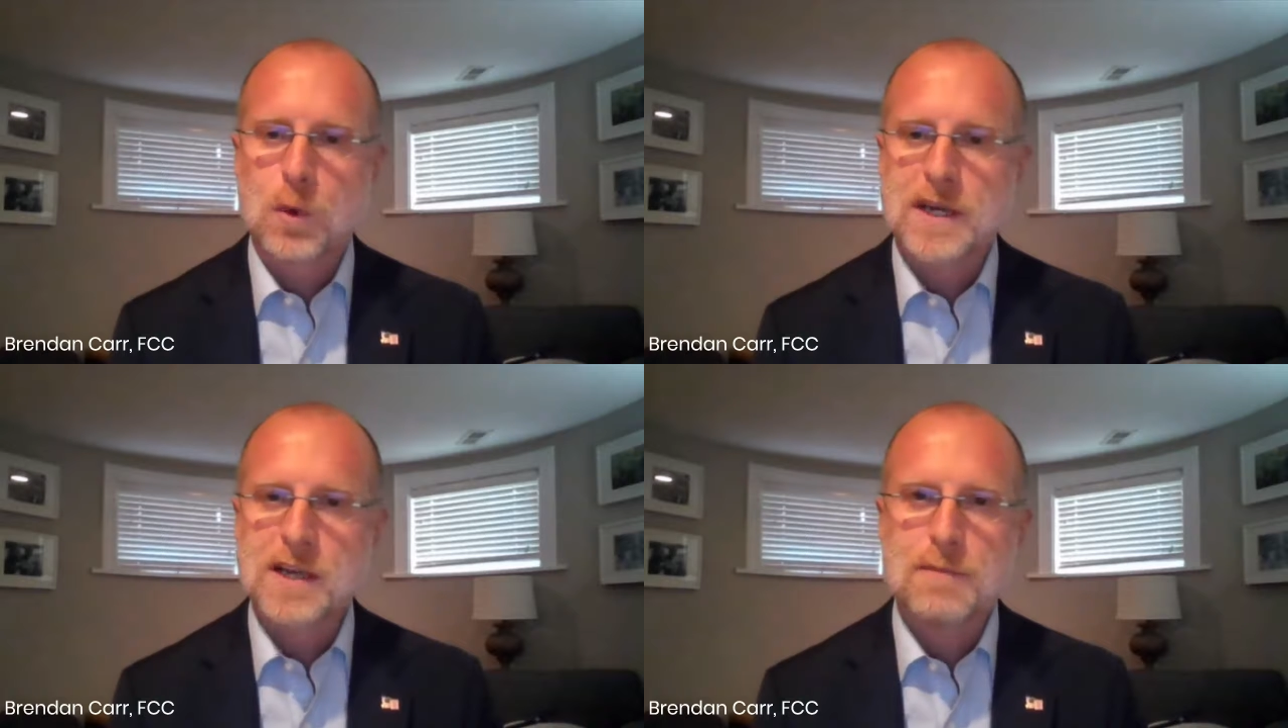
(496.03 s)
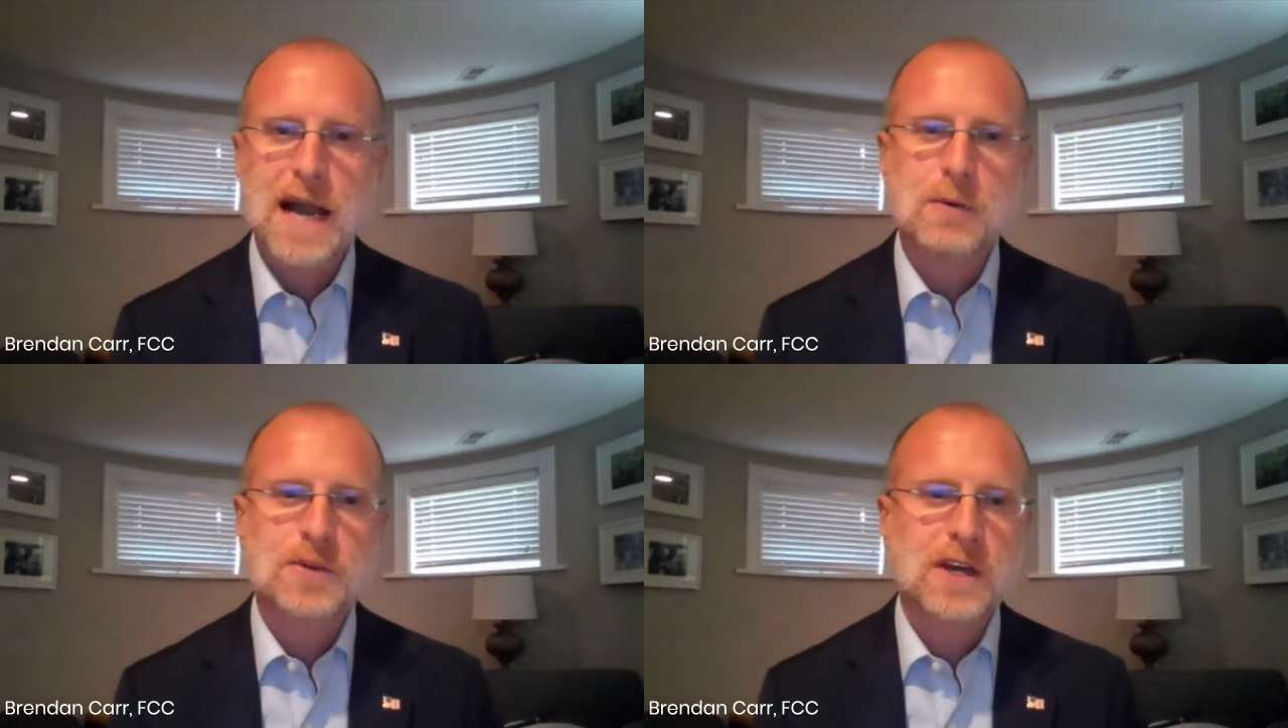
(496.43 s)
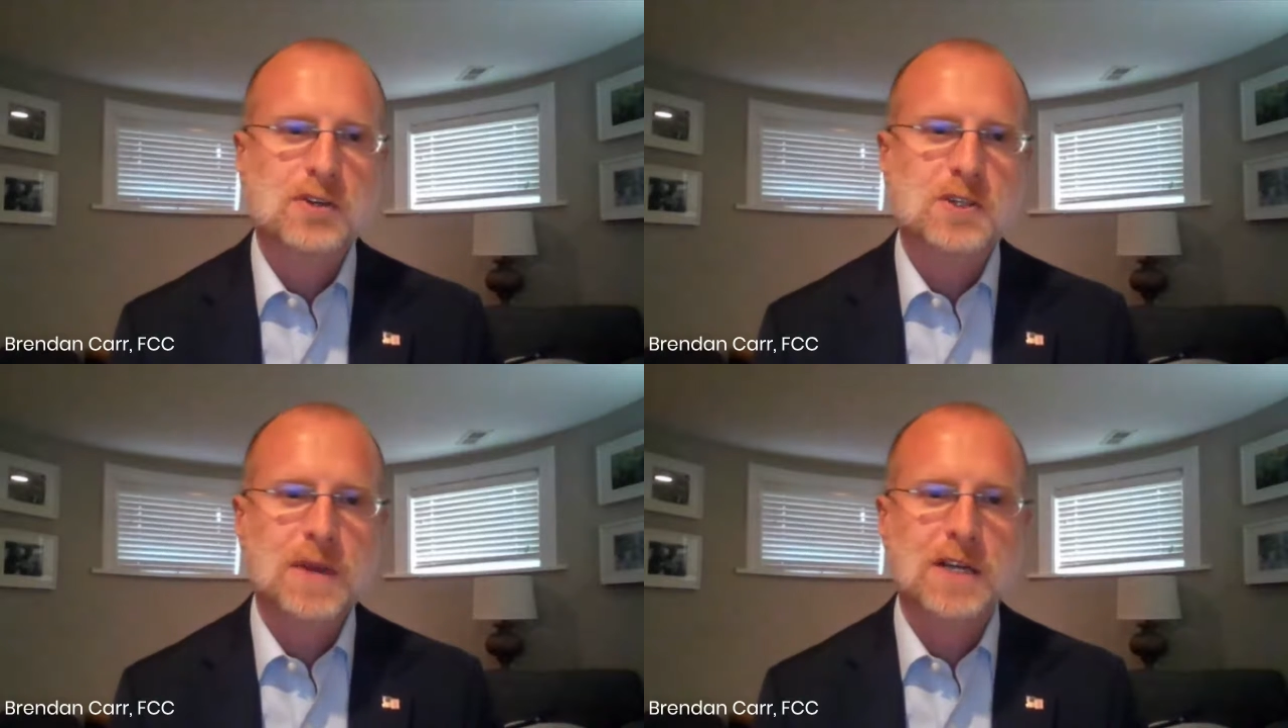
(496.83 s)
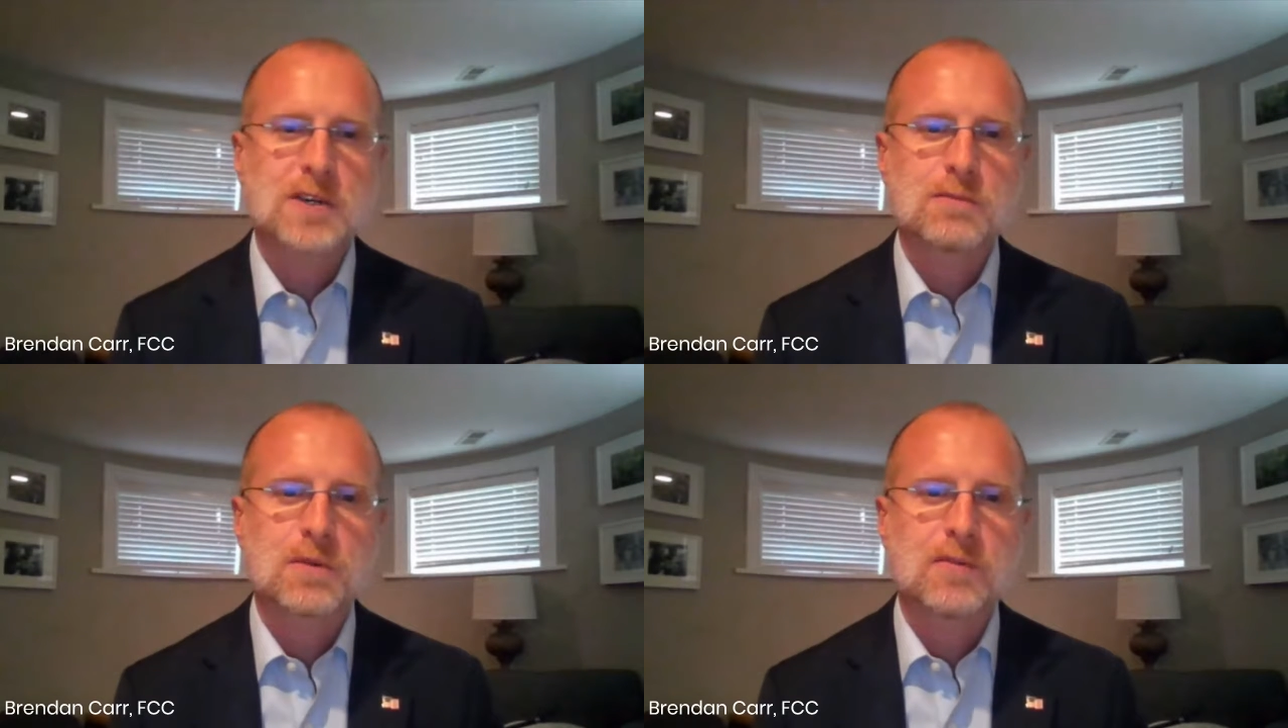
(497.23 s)
or when combined with other
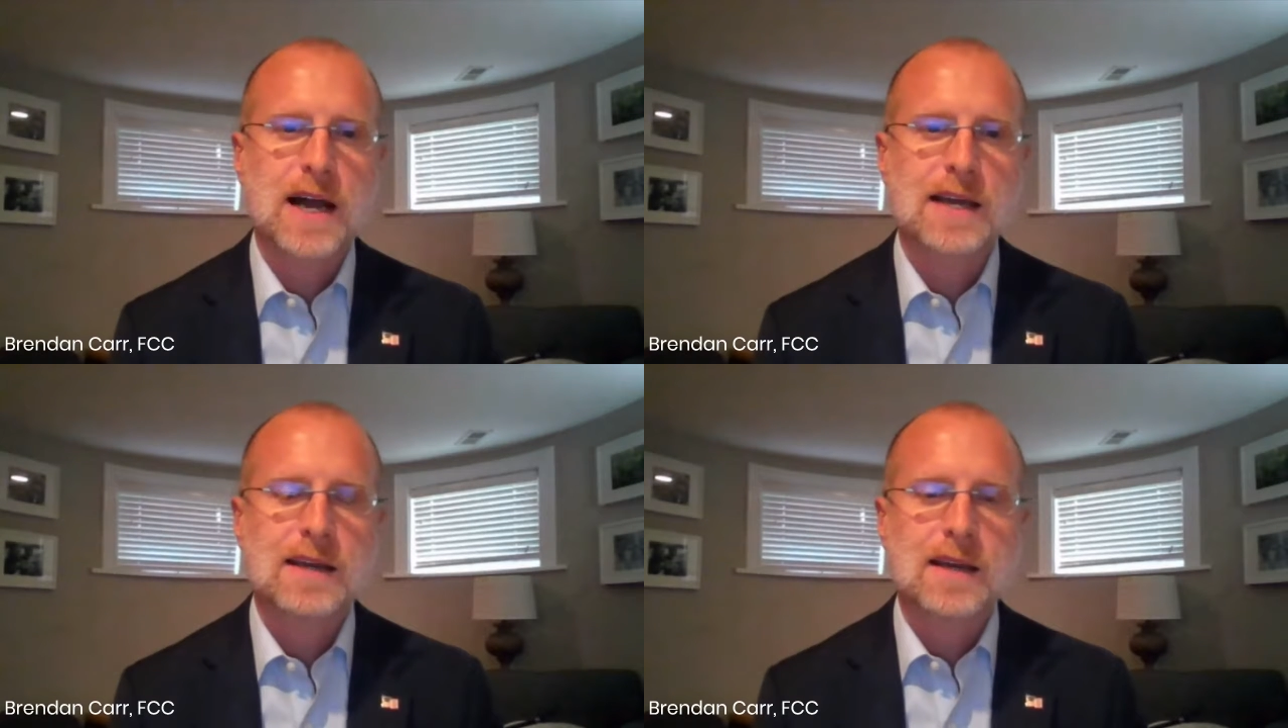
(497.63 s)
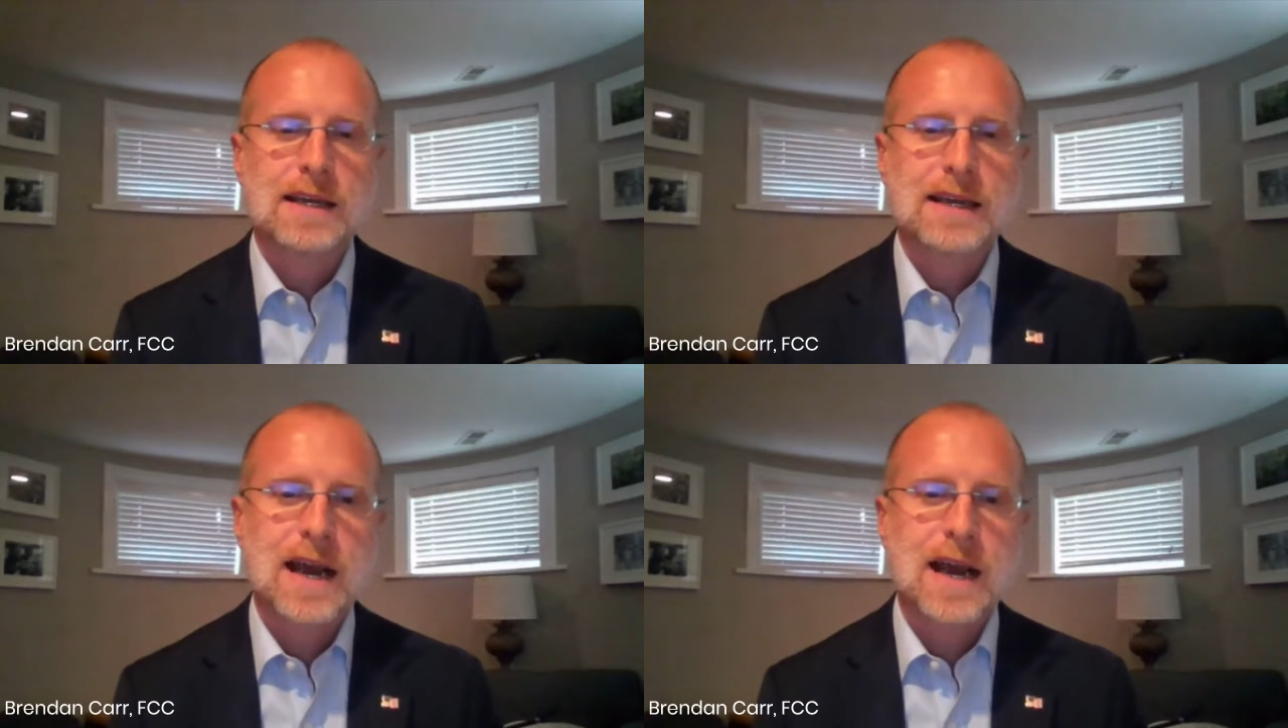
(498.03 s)
spectrum, provide